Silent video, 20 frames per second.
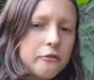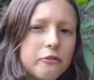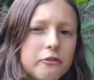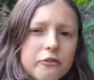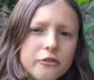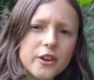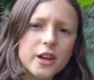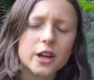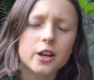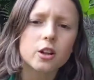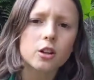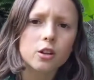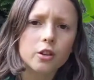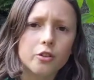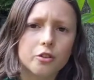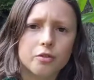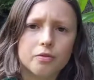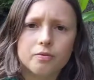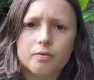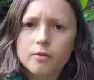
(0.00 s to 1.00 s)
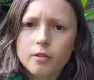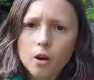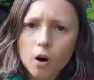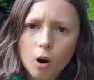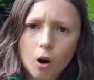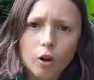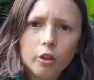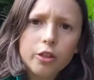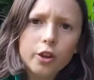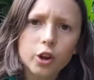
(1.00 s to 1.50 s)
feel
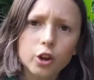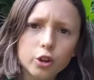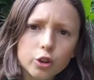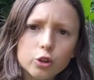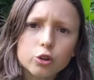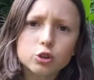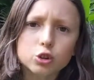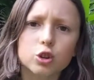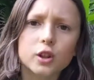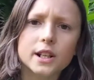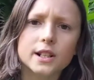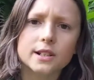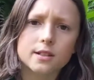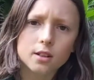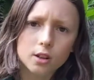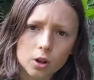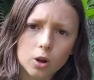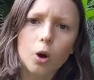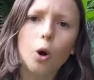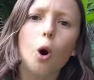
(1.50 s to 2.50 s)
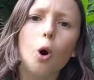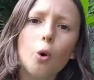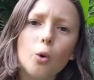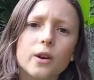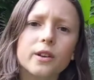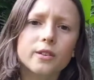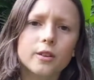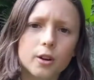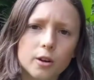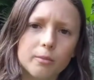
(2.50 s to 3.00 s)
all the good nutrients
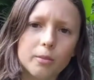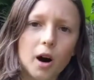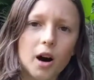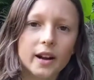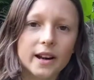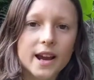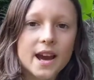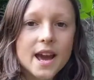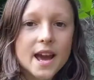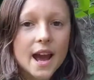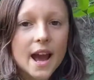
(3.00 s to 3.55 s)
go into your body.